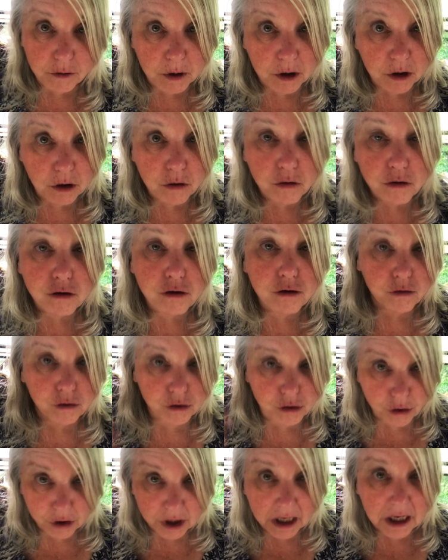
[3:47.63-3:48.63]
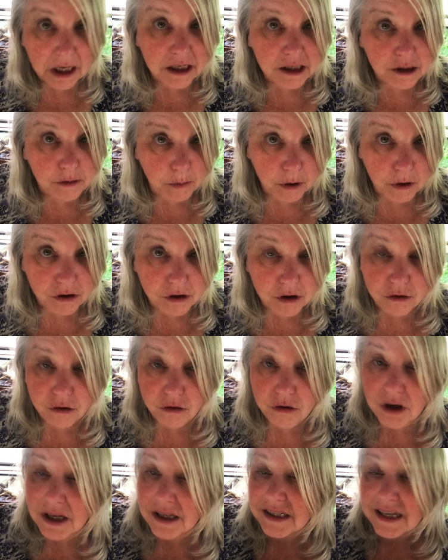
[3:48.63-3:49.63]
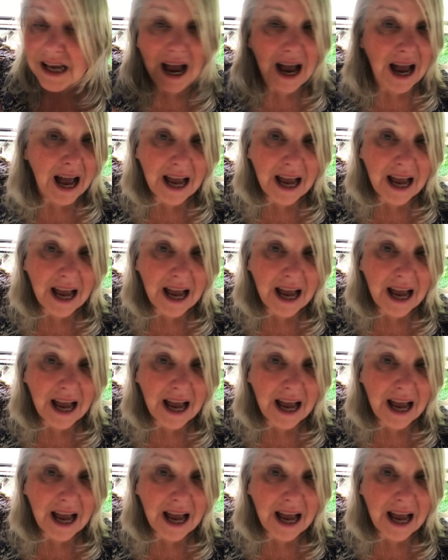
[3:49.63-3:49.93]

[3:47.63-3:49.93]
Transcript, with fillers: to be a neutral so they can experience other things.